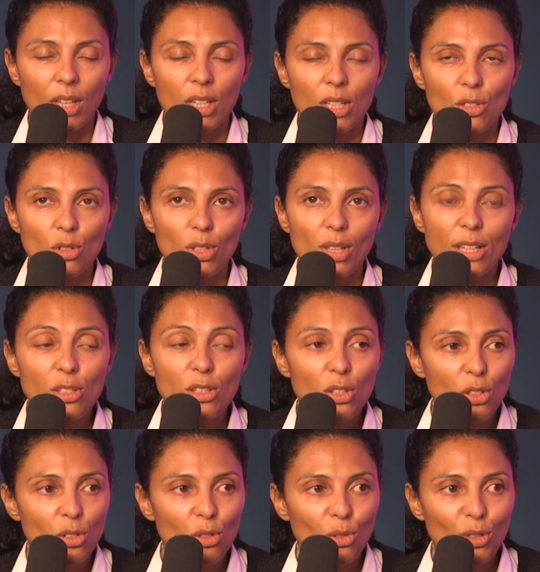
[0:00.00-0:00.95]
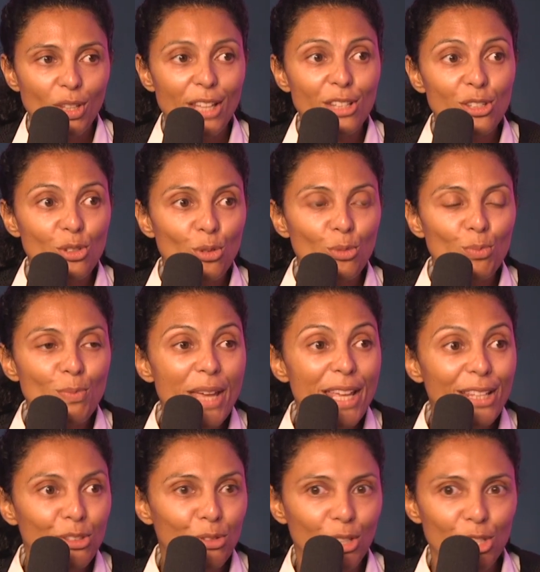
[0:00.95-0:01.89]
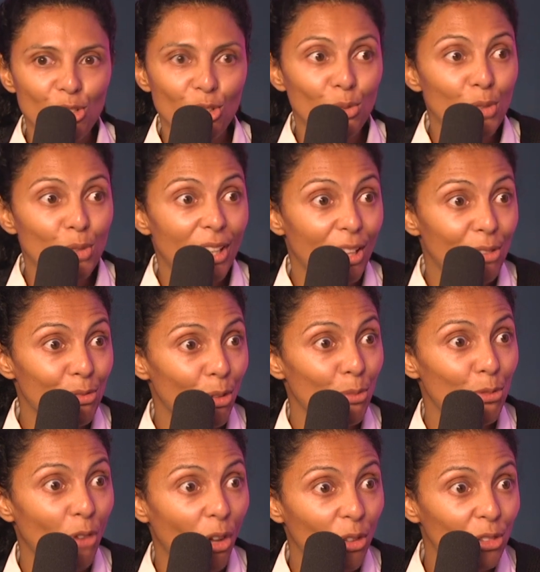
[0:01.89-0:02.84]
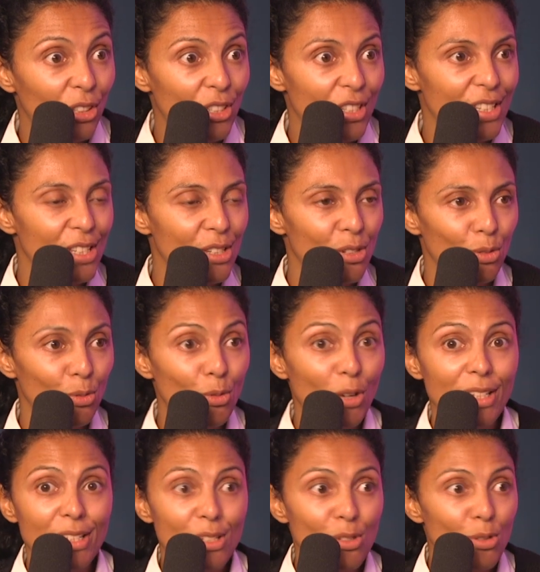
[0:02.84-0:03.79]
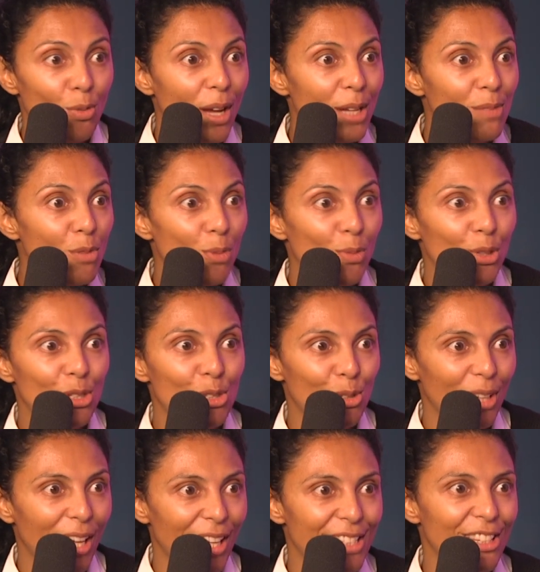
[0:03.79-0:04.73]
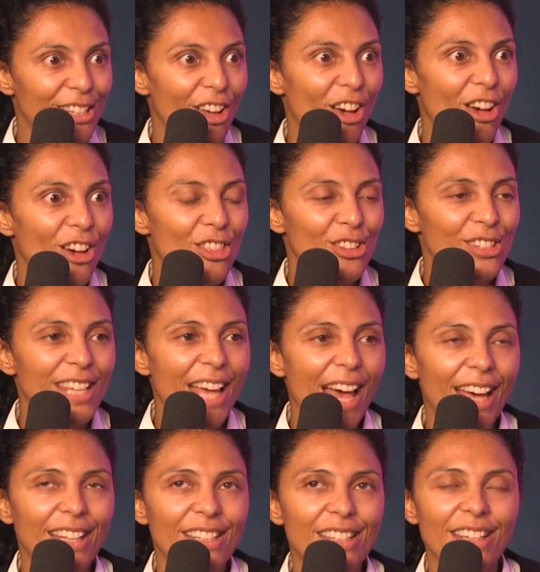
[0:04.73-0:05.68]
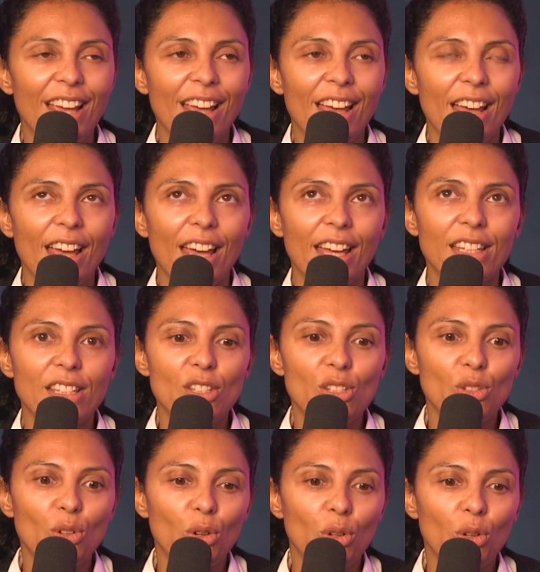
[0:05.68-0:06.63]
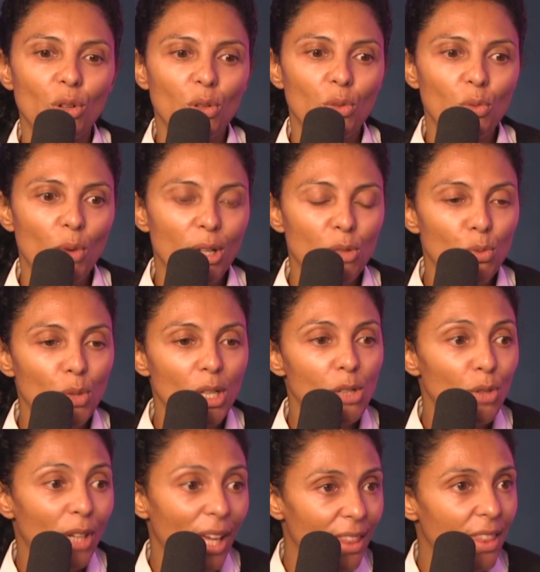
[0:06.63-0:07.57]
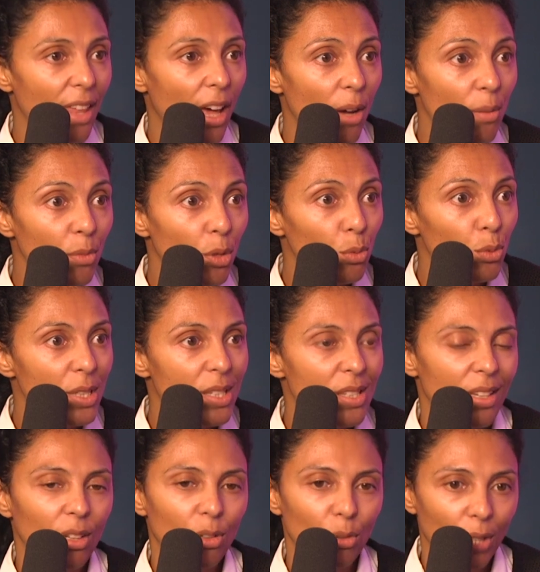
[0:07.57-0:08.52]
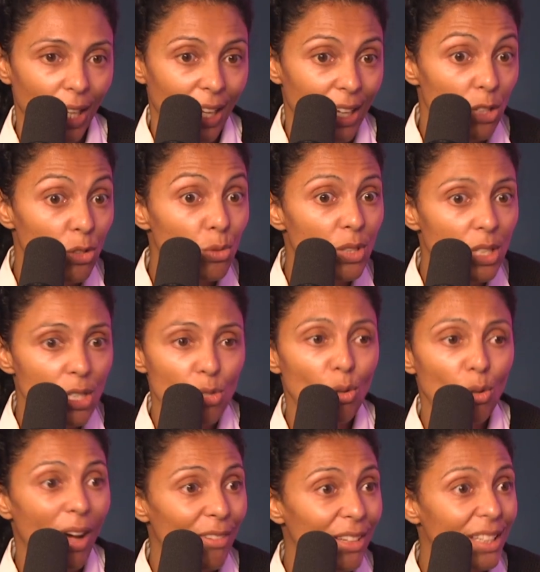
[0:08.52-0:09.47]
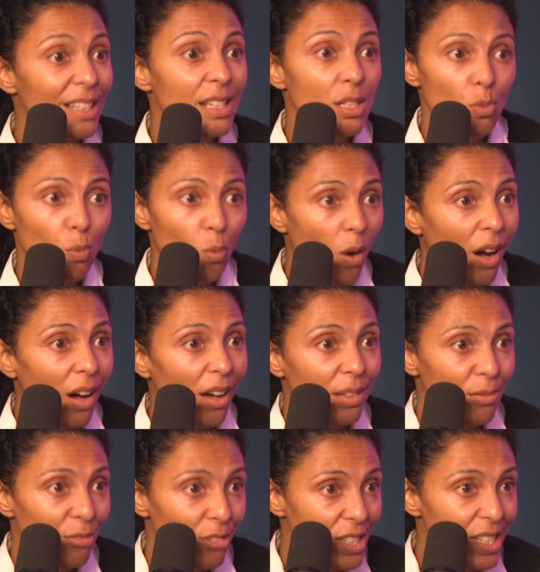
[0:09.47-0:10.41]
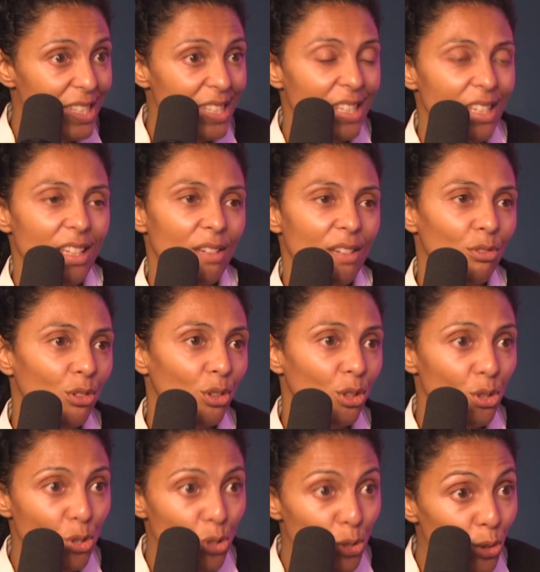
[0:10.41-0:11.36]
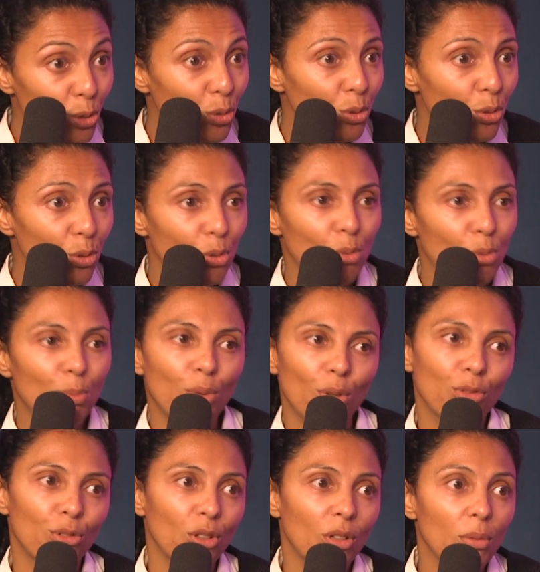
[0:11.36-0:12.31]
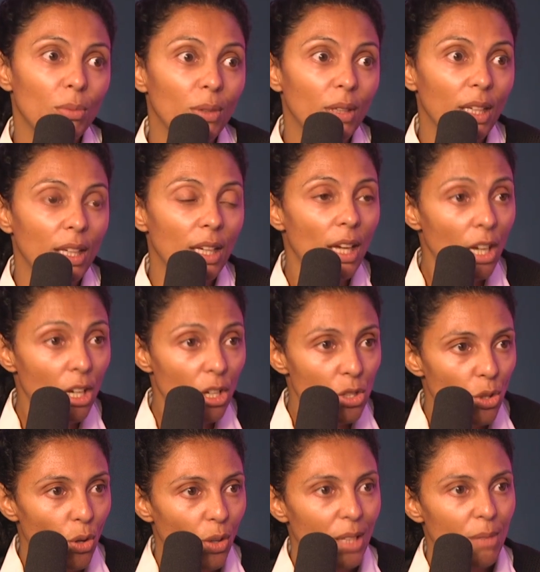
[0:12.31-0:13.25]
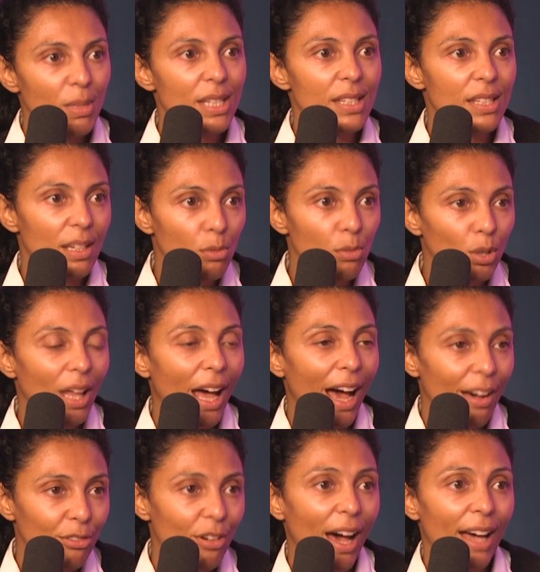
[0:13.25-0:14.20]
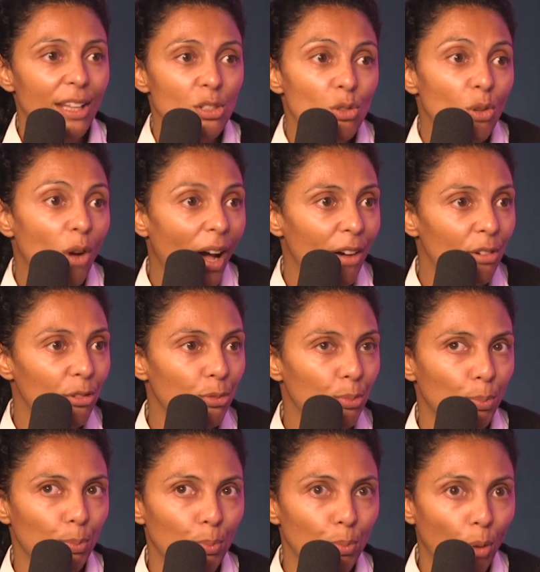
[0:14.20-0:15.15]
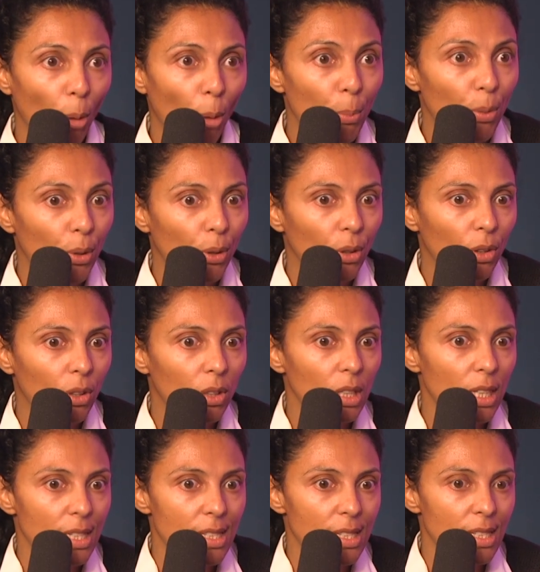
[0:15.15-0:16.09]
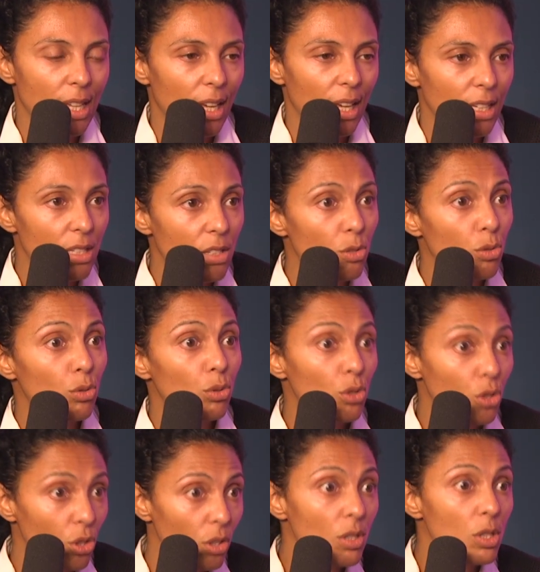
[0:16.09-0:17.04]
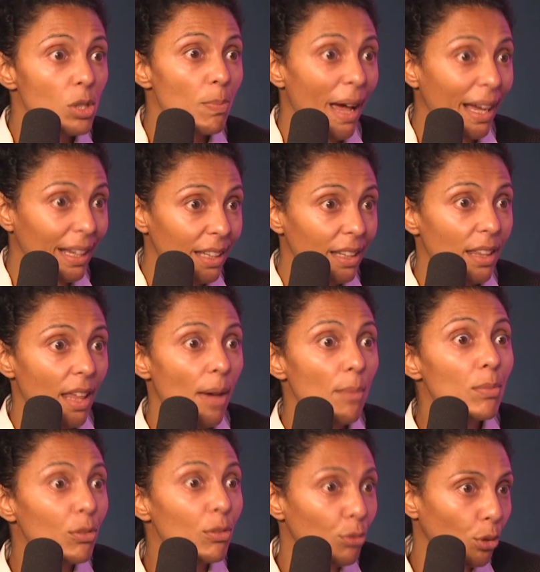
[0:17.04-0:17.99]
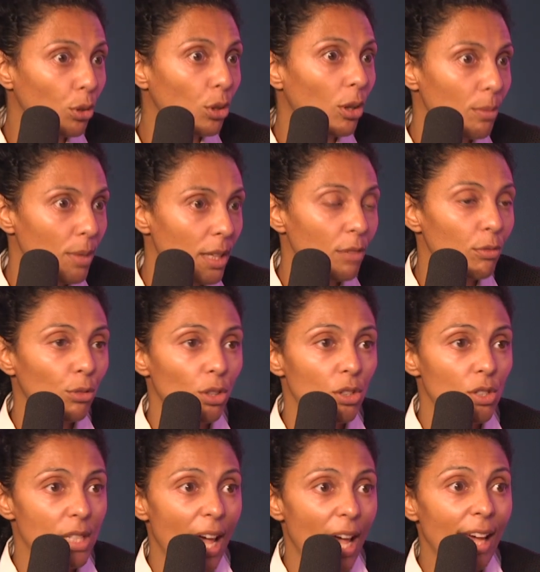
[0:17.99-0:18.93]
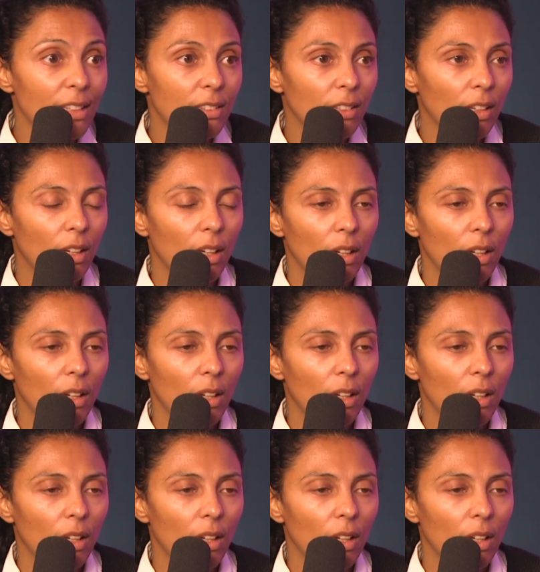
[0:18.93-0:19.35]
So that's the main question we get from founders is, when is the right moment to get the debt? And so when we look at them, we think, okay, you need to have at least one VC, if not two, preferably. So it means they will have had to have proper, let's say, institutions backing them before coming for the debt.